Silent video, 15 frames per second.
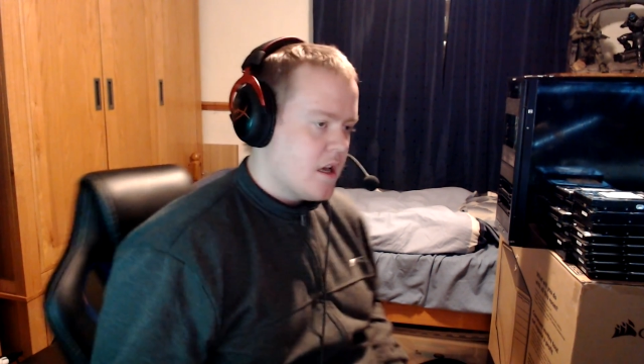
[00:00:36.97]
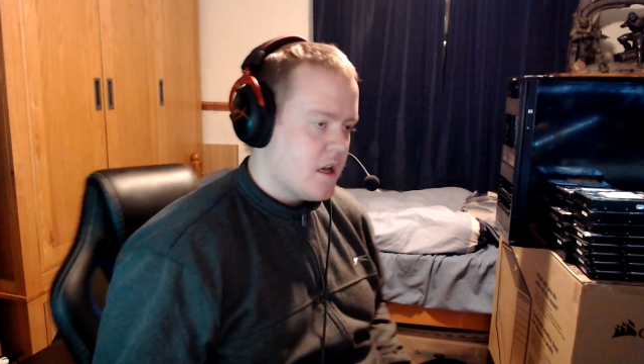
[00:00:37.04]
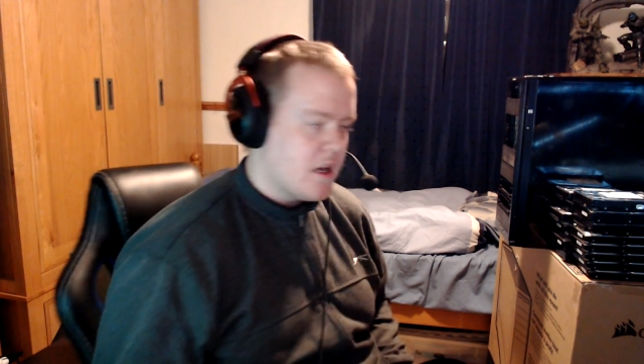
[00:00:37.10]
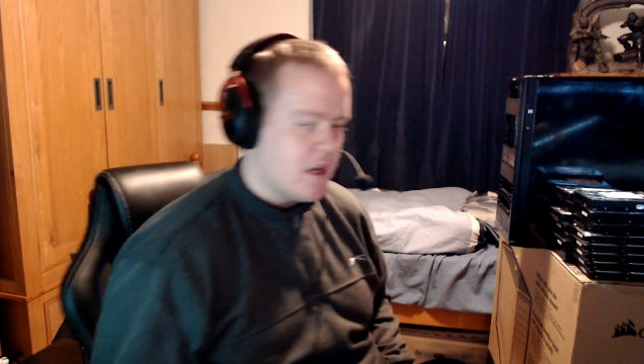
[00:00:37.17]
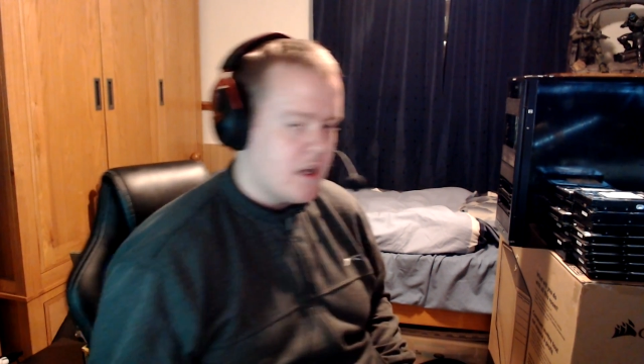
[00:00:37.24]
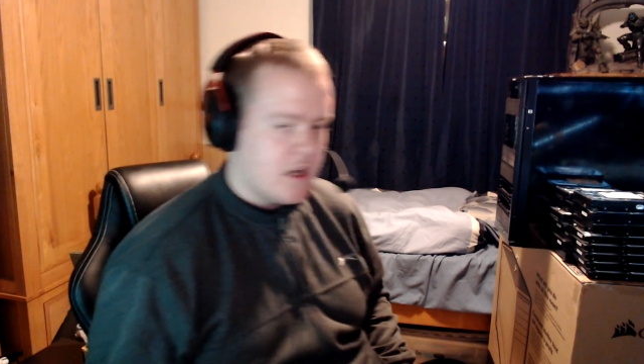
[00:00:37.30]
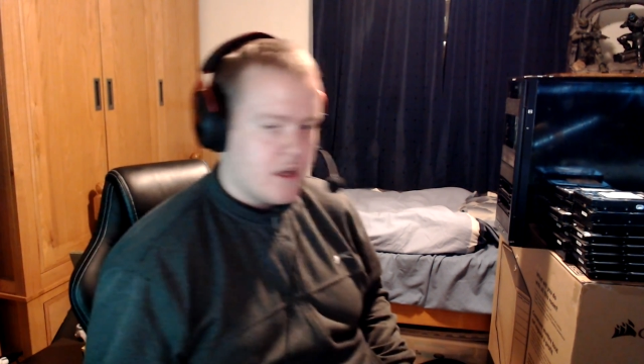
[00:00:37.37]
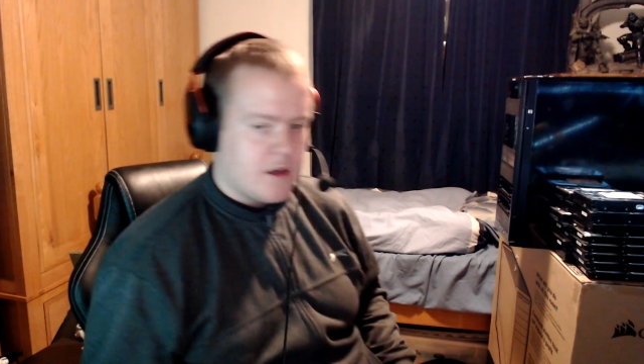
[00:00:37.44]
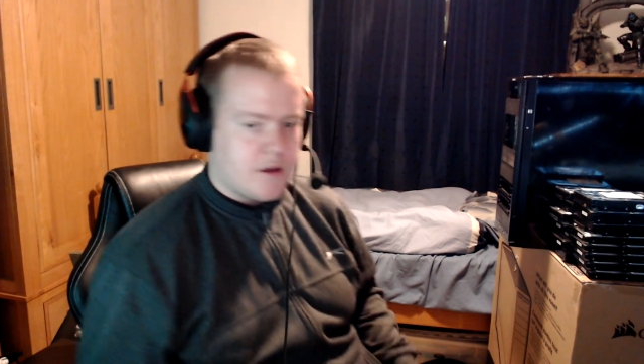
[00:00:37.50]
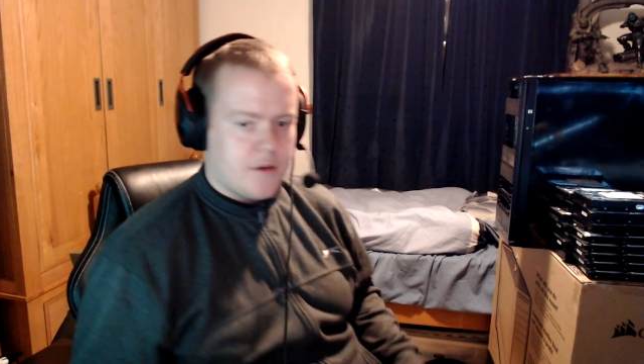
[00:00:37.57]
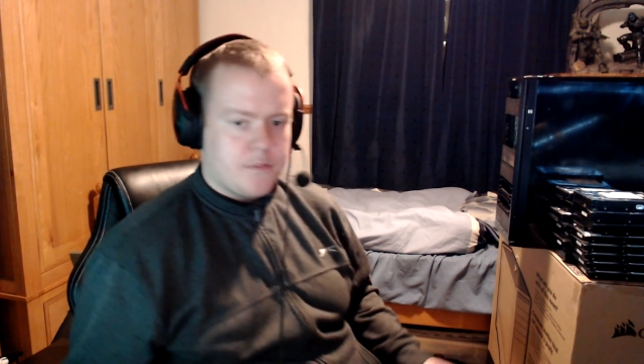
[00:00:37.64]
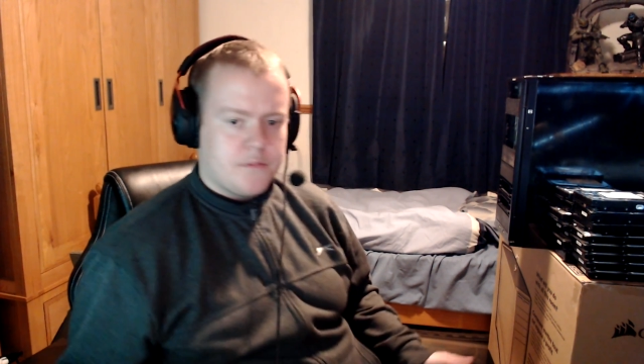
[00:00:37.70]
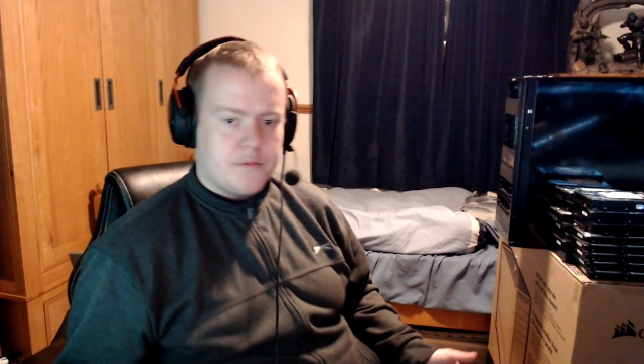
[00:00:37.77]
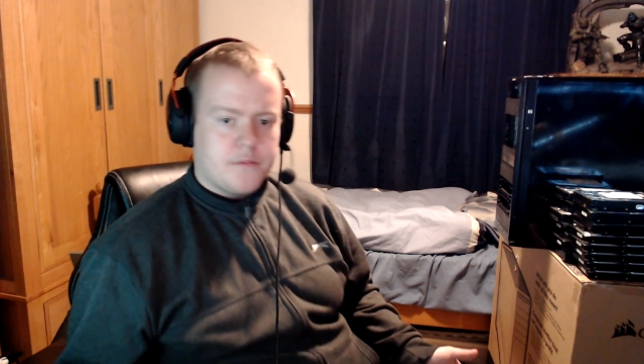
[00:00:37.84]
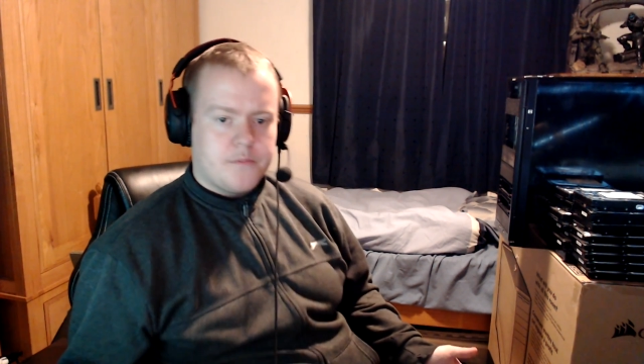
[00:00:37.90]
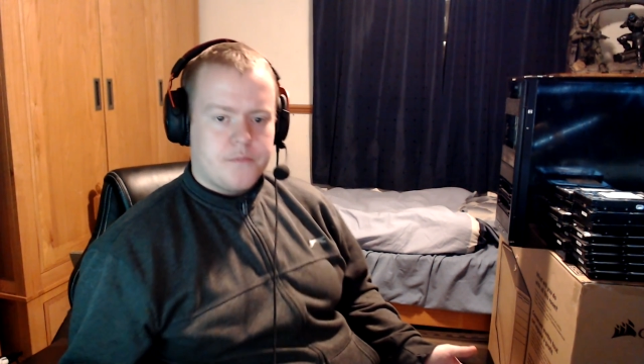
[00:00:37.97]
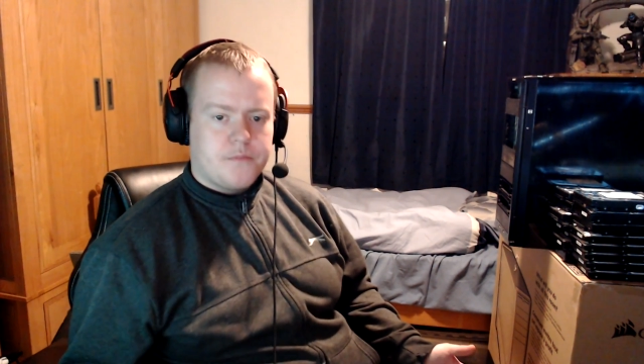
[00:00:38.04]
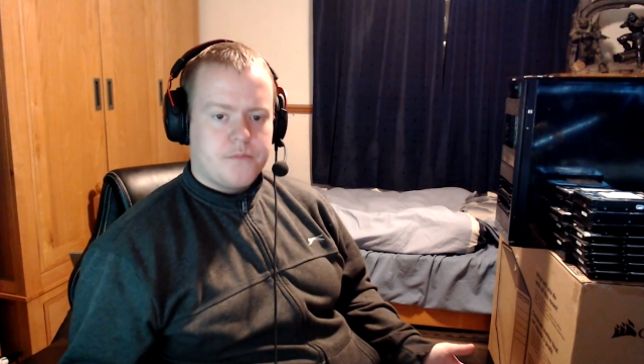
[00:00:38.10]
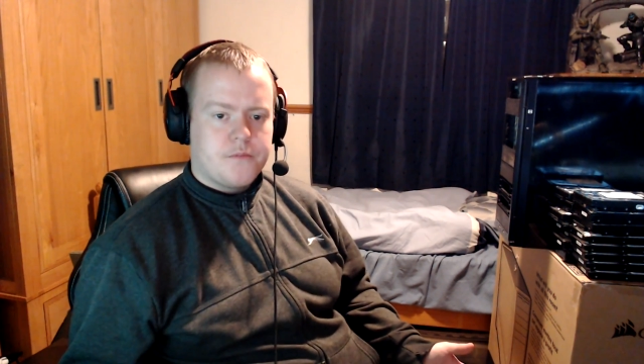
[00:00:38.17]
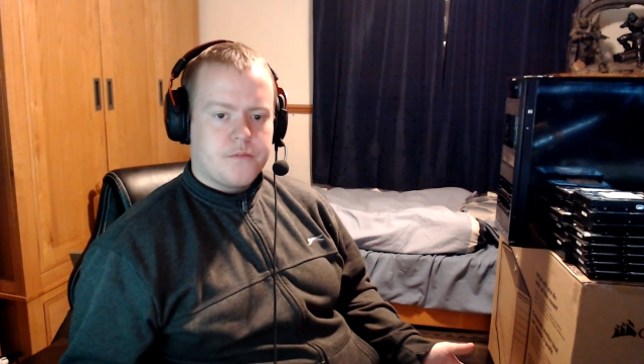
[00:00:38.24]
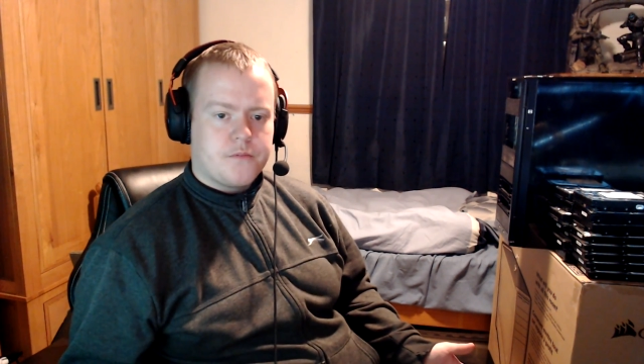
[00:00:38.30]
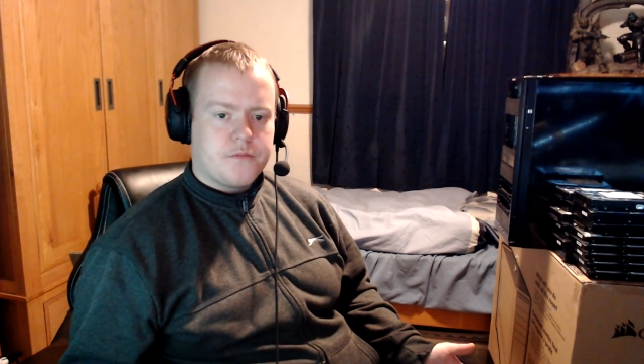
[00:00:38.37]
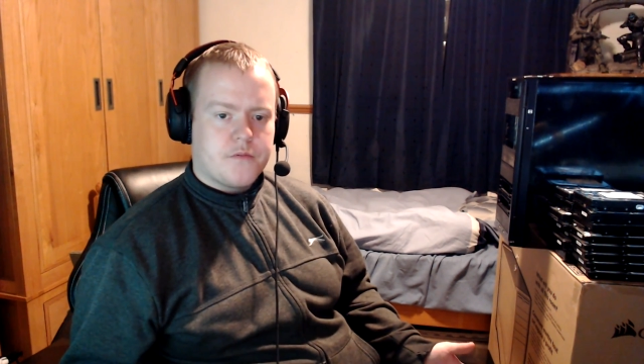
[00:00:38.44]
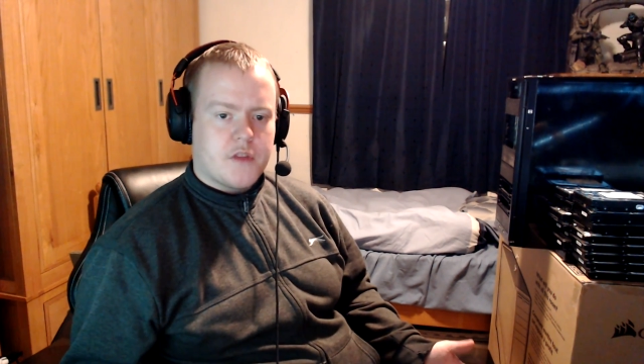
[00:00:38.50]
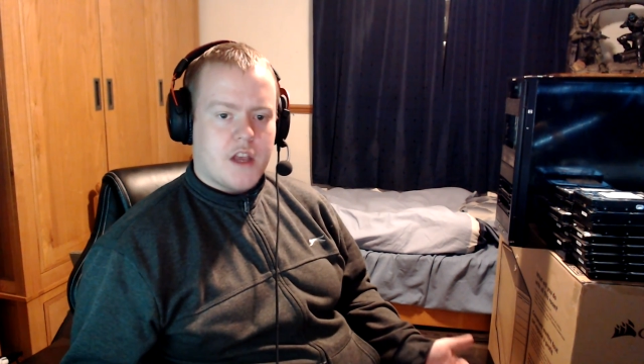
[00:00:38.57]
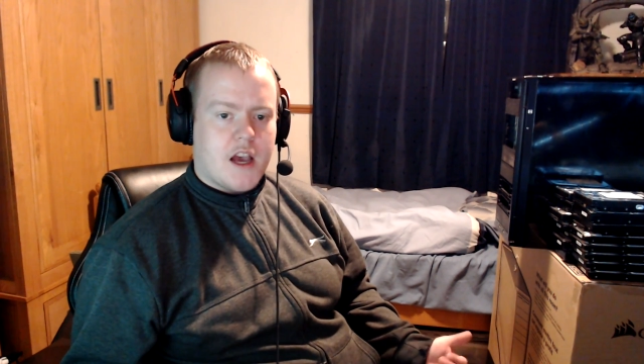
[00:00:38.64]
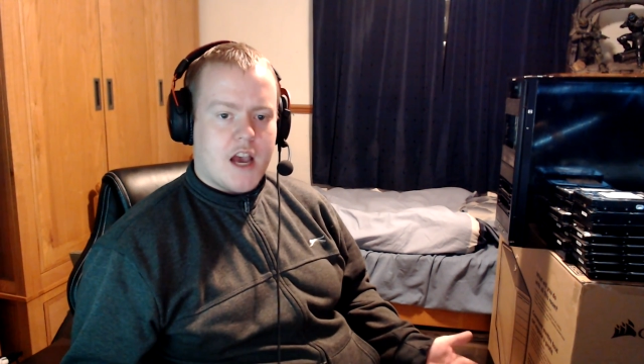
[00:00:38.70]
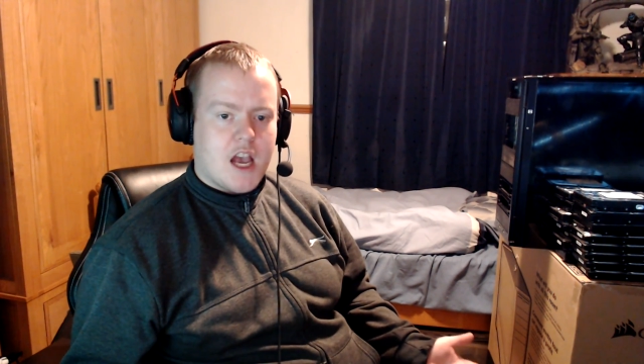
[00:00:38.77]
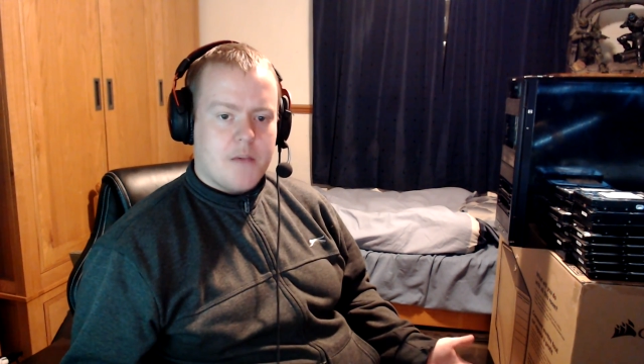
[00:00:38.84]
Um, I